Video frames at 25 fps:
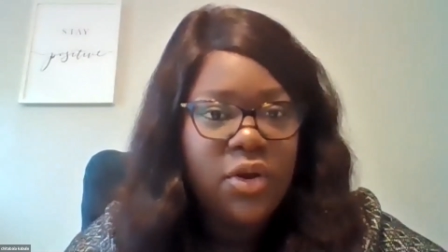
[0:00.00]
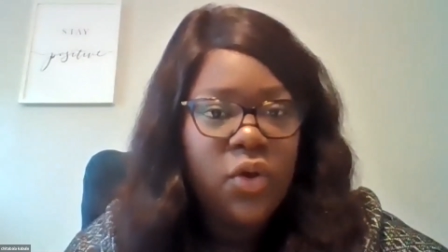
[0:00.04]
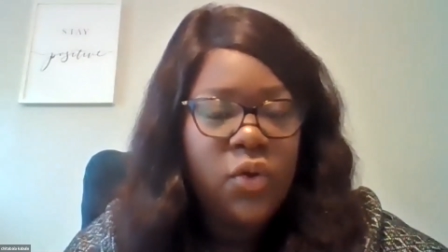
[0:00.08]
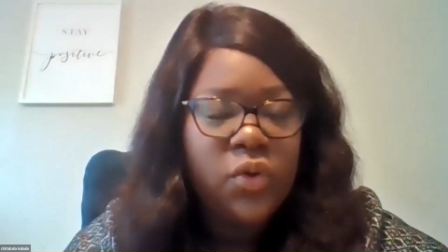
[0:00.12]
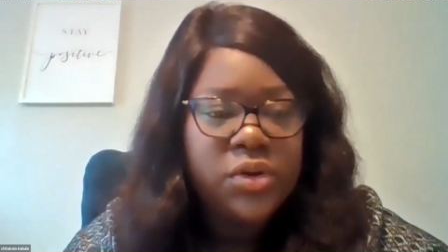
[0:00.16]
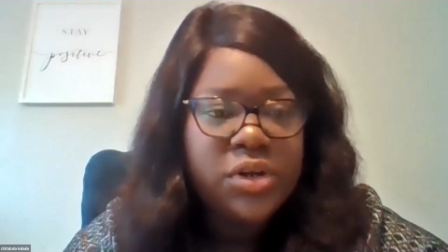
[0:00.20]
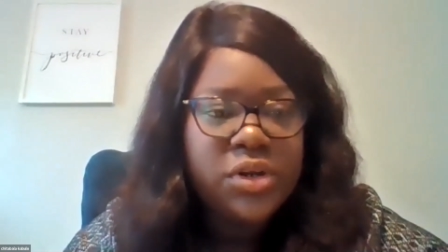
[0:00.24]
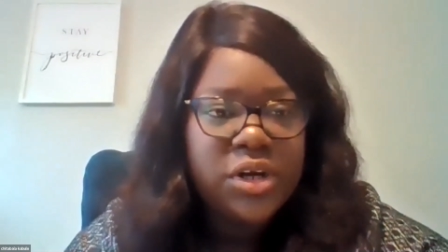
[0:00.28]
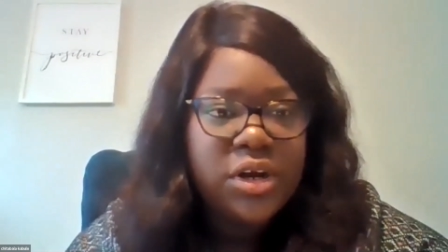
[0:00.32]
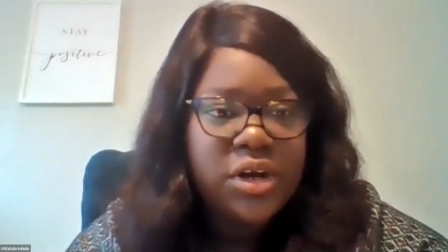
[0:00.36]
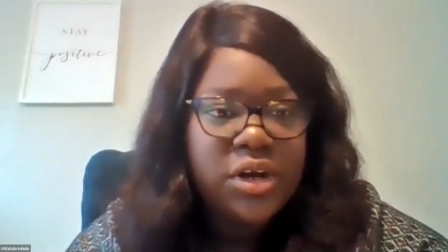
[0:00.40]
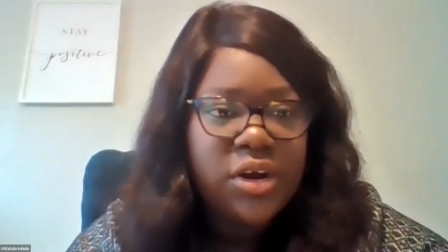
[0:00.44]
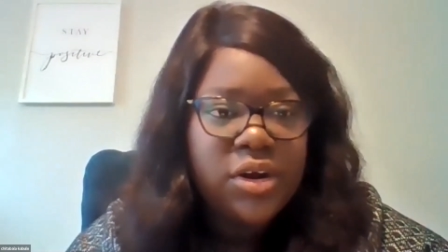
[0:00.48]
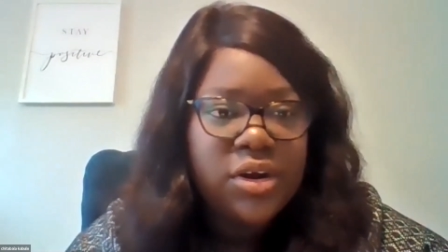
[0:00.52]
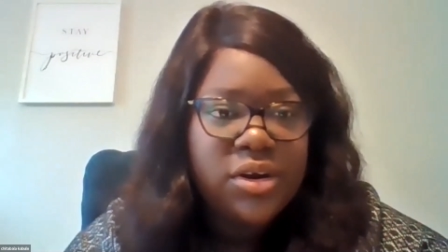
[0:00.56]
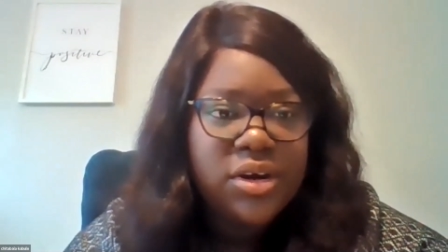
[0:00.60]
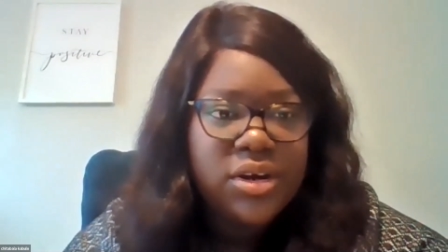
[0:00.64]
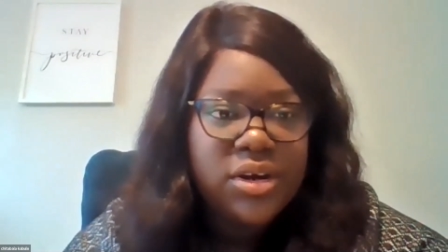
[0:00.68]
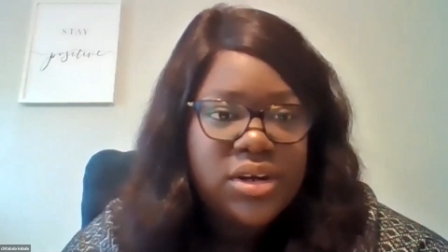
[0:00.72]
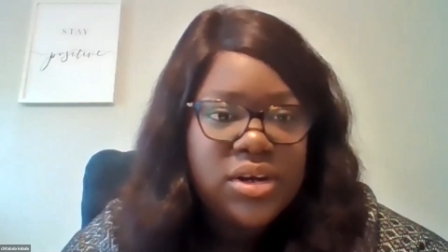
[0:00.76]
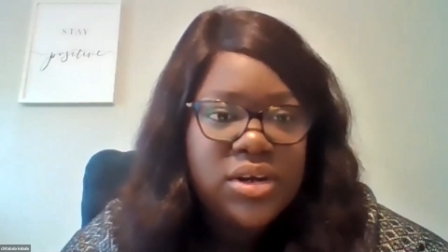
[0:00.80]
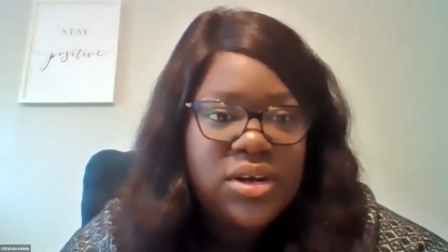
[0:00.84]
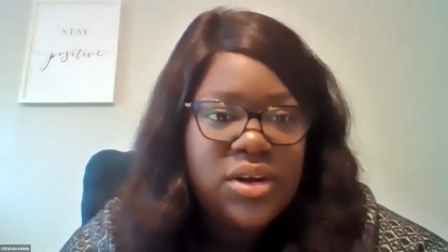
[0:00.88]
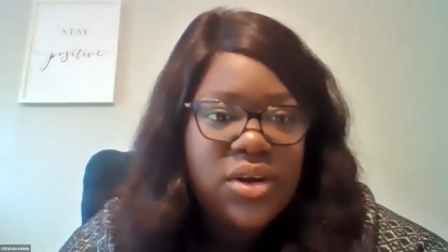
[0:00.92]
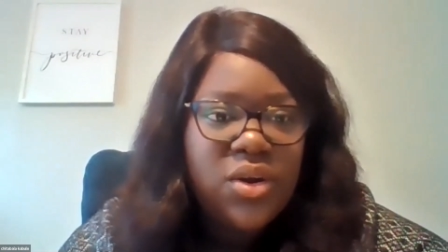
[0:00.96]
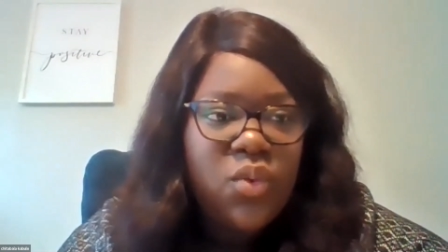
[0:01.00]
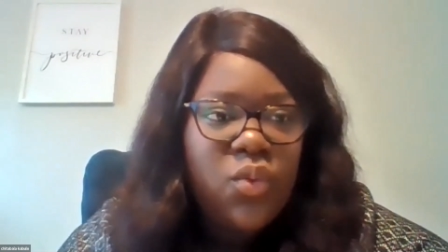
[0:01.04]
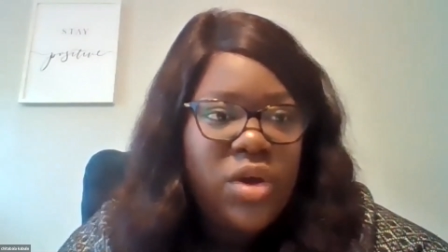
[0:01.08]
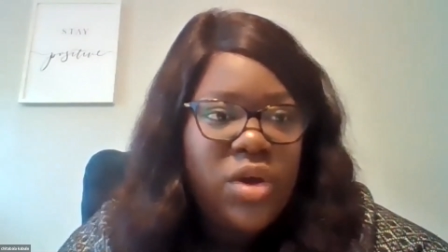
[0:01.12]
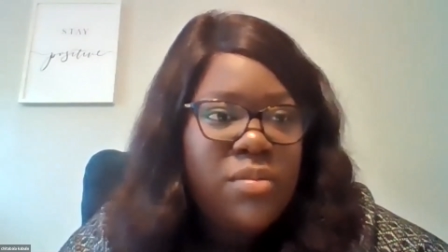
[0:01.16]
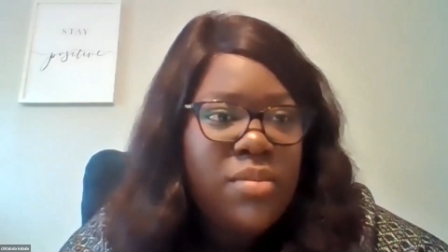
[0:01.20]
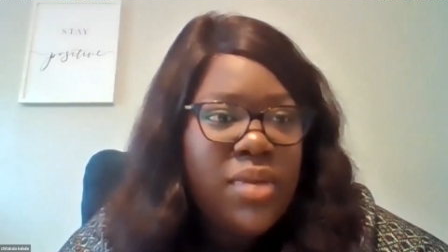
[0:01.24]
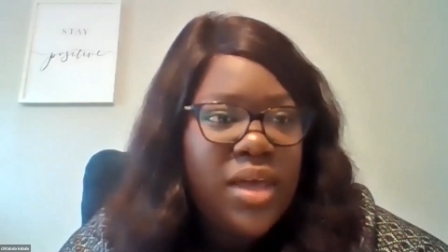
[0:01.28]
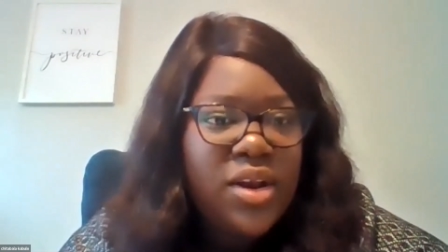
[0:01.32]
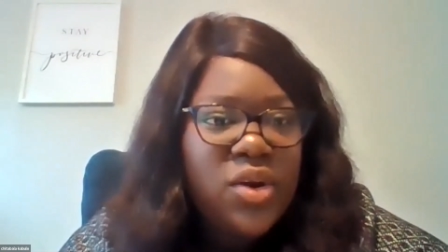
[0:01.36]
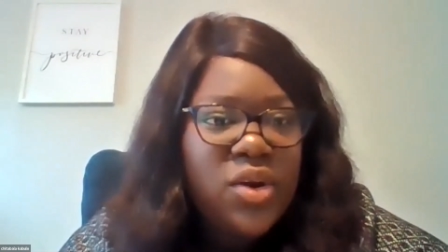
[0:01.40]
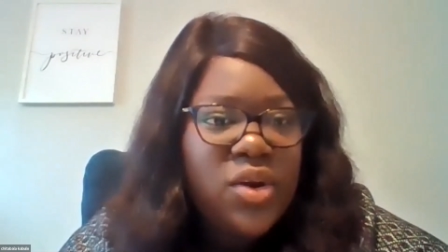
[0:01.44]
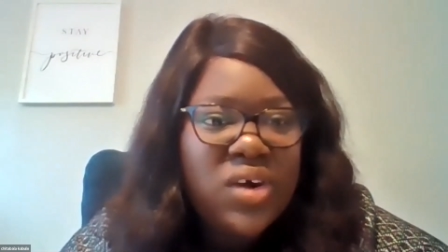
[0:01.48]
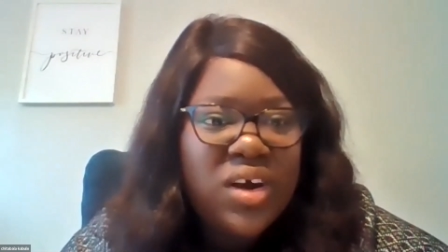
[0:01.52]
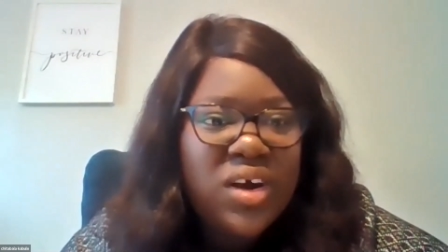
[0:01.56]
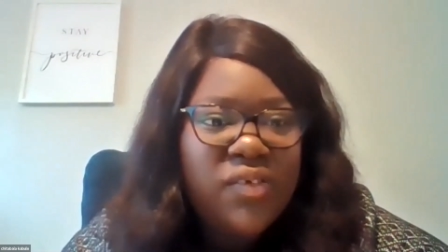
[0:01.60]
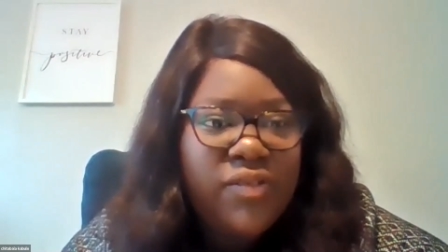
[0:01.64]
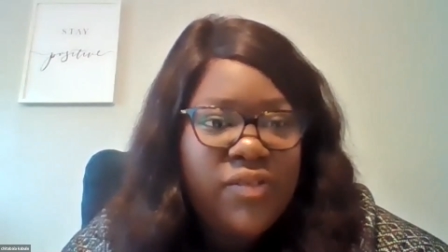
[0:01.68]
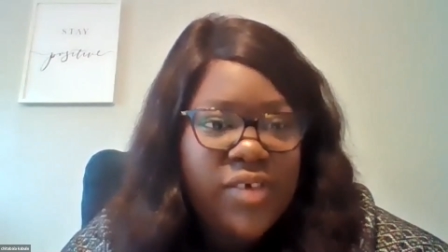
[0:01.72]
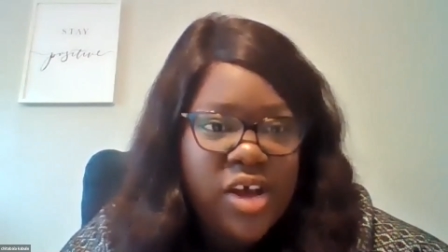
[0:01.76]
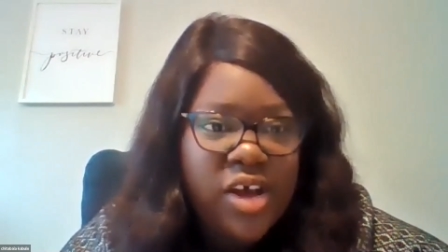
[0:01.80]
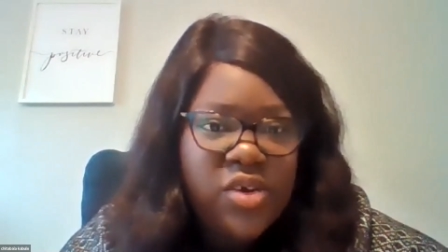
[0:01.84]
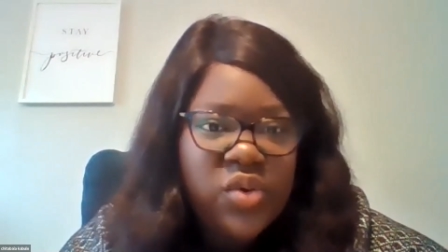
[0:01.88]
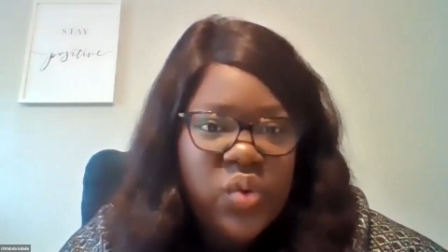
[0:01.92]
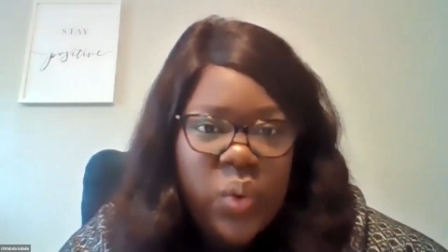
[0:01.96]
Older women who are
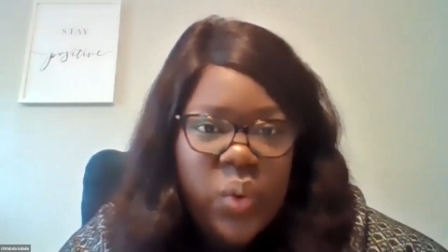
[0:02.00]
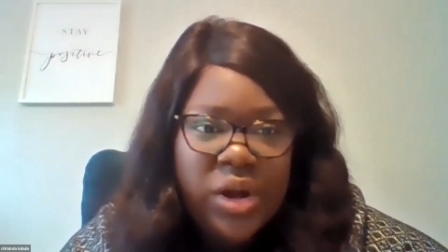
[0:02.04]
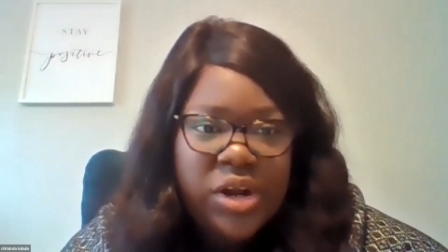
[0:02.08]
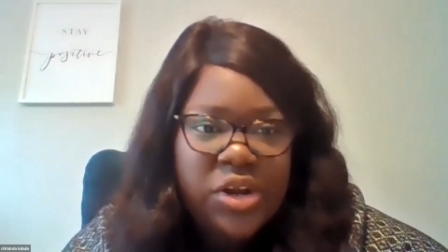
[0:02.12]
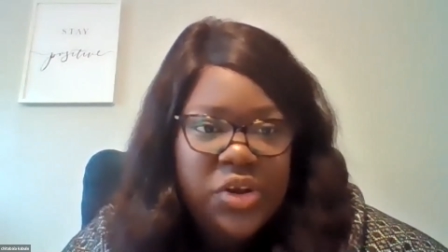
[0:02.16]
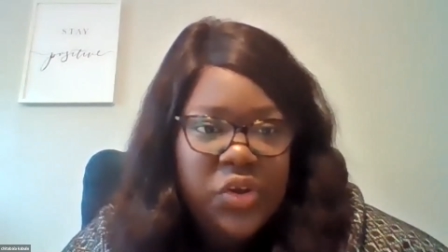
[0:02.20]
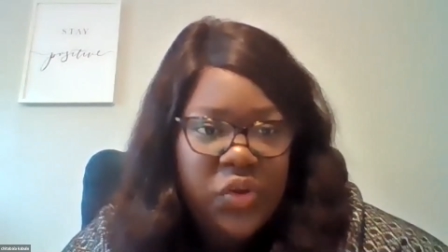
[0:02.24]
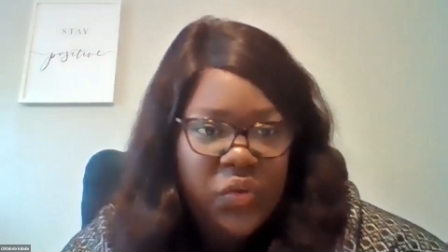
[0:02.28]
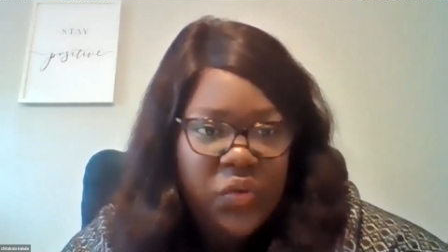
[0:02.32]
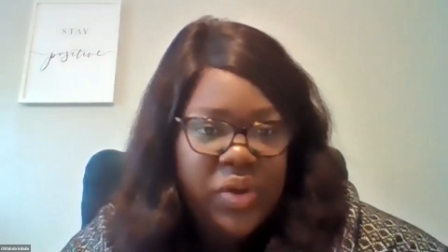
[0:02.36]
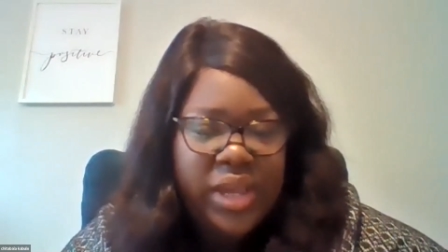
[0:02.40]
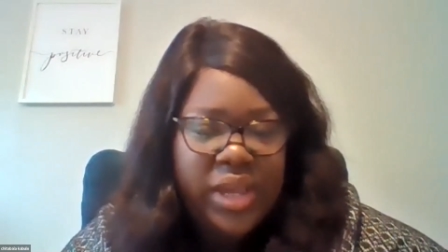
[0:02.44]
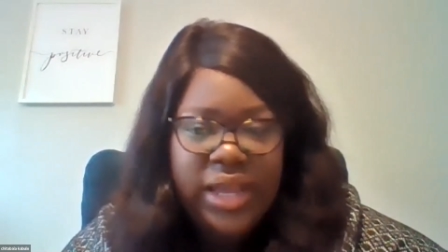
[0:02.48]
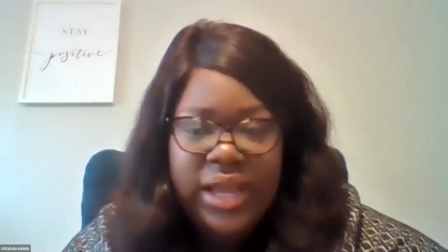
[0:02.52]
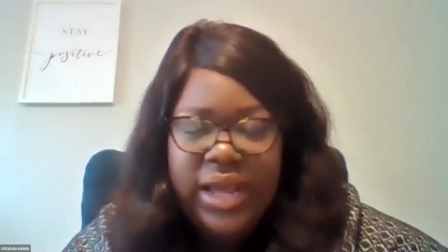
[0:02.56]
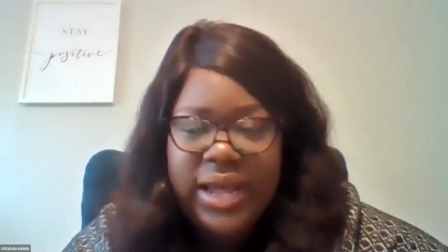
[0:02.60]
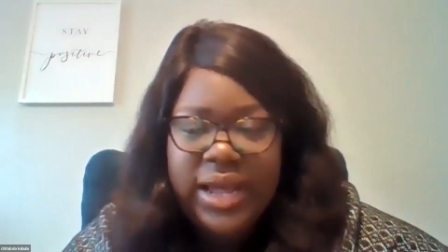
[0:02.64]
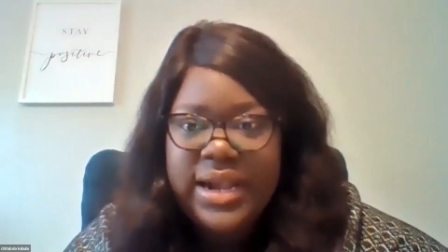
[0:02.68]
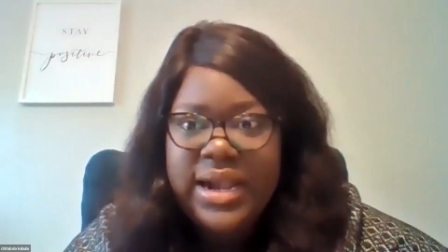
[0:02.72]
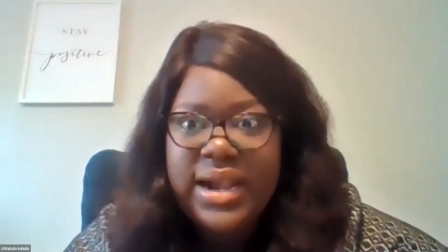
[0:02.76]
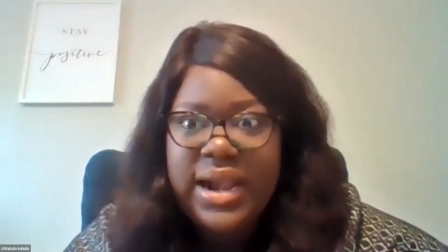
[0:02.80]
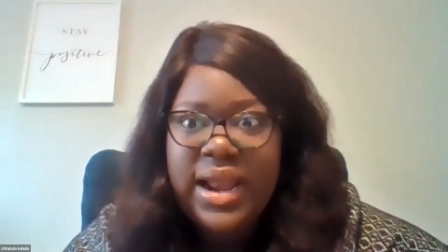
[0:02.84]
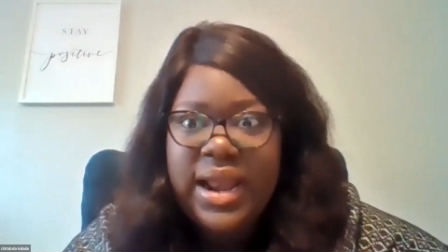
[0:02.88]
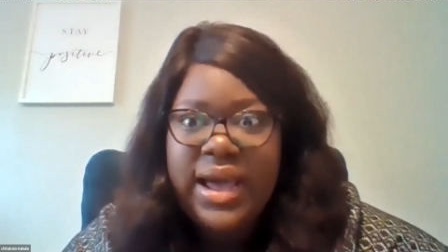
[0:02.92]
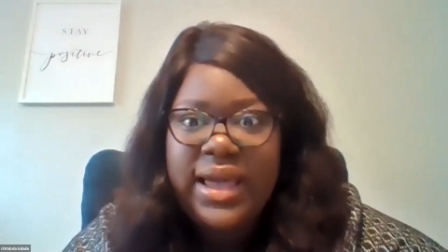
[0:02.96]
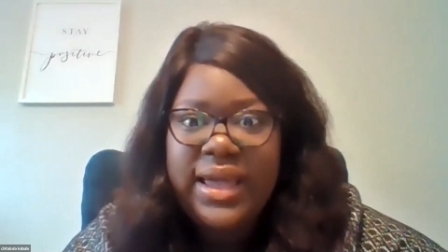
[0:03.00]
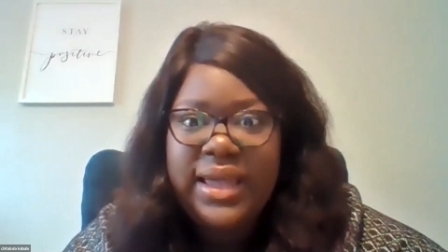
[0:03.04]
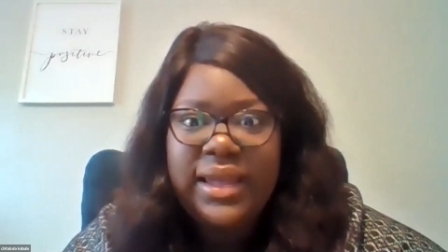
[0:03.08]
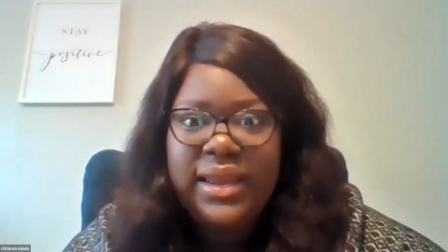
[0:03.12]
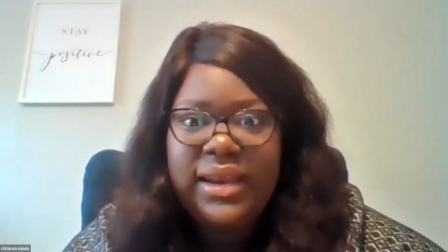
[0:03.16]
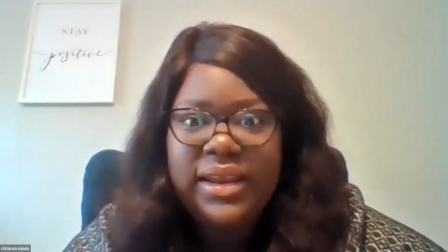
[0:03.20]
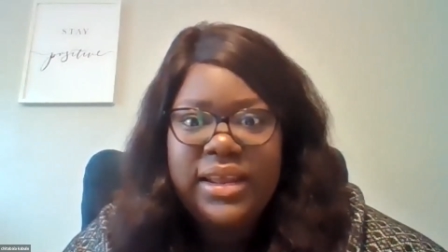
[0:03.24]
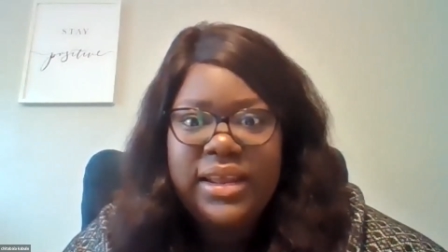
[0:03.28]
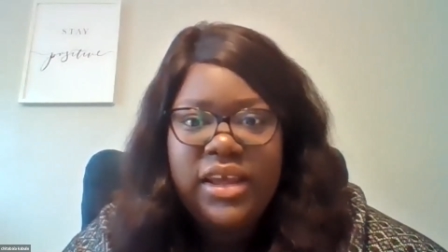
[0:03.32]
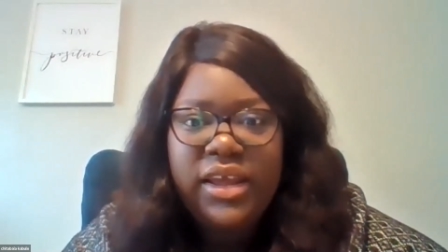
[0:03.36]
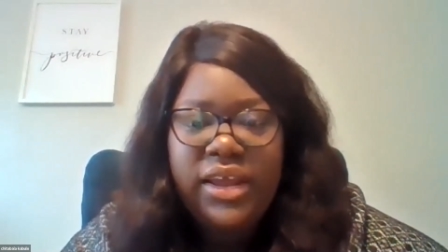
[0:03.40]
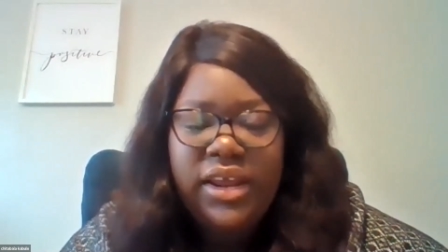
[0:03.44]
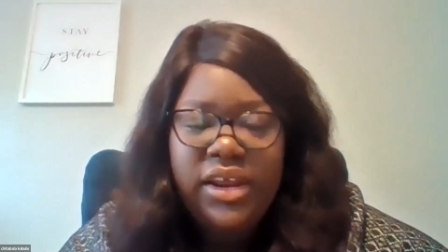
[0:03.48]
found wandering at night.